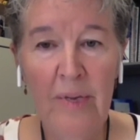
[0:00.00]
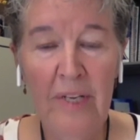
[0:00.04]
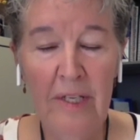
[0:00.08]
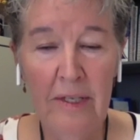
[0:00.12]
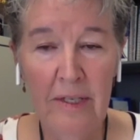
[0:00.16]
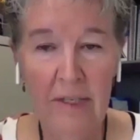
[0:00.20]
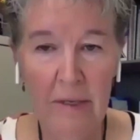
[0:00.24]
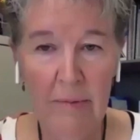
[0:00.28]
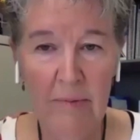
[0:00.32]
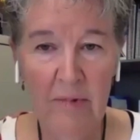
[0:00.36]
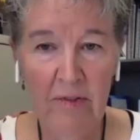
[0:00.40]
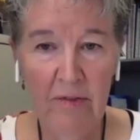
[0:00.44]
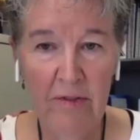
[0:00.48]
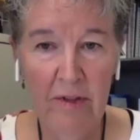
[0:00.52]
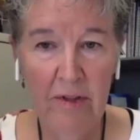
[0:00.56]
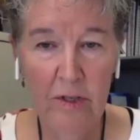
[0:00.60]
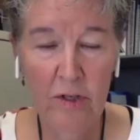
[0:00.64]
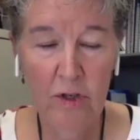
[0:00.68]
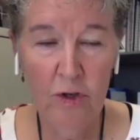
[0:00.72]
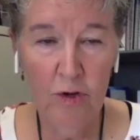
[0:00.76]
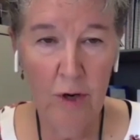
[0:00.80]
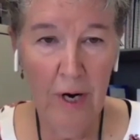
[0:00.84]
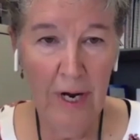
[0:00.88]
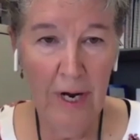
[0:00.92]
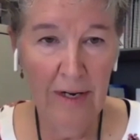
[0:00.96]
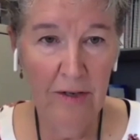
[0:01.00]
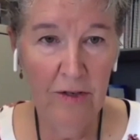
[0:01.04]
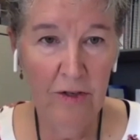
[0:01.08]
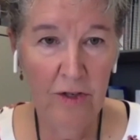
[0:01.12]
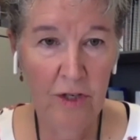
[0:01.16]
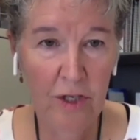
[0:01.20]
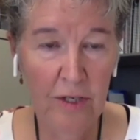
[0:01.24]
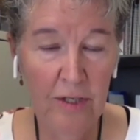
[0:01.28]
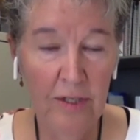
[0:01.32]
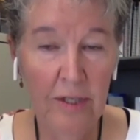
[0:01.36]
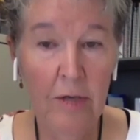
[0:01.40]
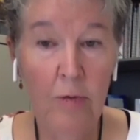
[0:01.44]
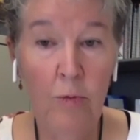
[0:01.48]
some of the
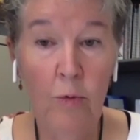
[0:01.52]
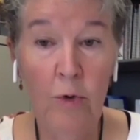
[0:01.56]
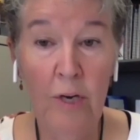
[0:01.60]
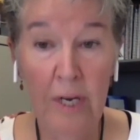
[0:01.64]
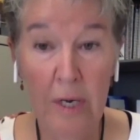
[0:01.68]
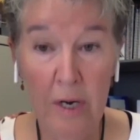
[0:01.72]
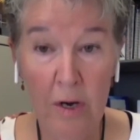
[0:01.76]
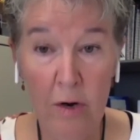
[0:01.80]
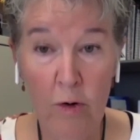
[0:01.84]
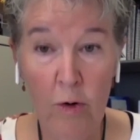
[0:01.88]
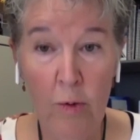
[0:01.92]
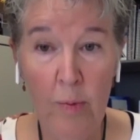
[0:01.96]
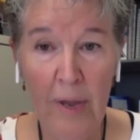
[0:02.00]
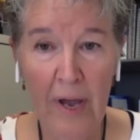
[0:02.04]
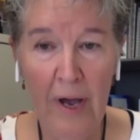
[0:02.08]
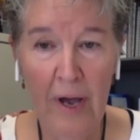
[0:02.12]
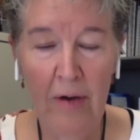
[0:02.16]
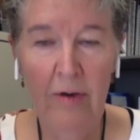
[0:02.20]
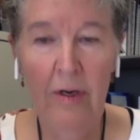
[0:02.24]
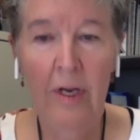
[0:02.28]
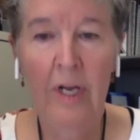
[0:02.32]
strategies that we know about,